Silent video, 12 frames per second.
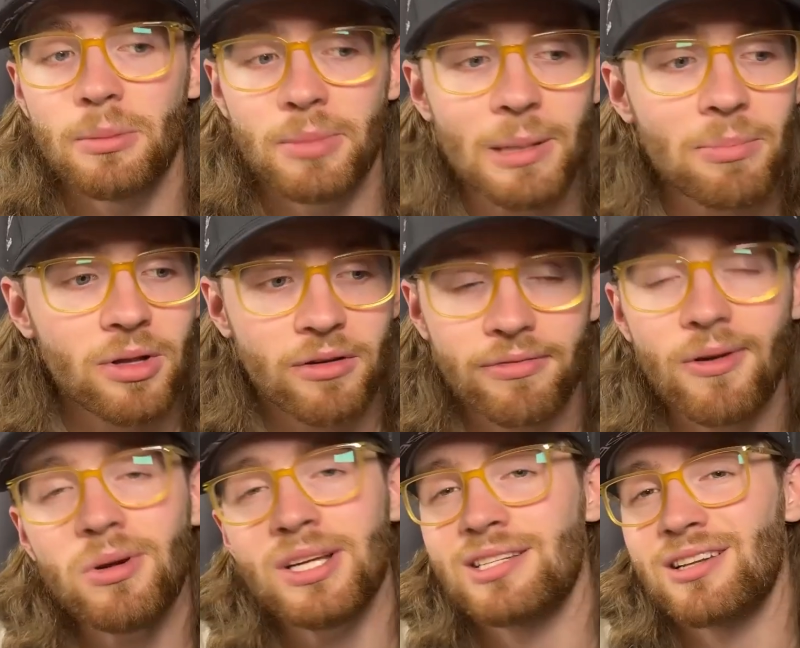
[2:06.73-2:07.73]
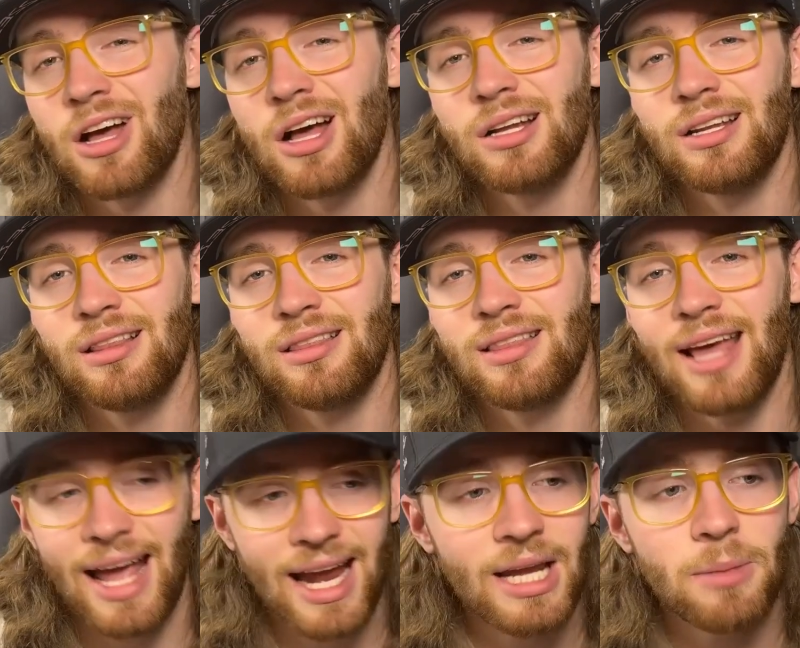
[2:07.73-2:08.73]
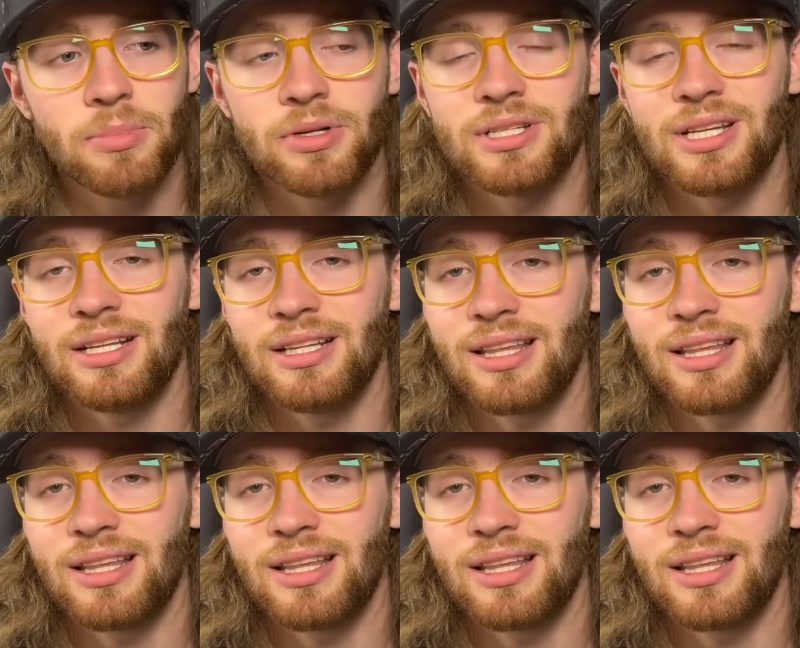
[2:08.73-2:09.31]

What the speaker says: people are focused on the 80%,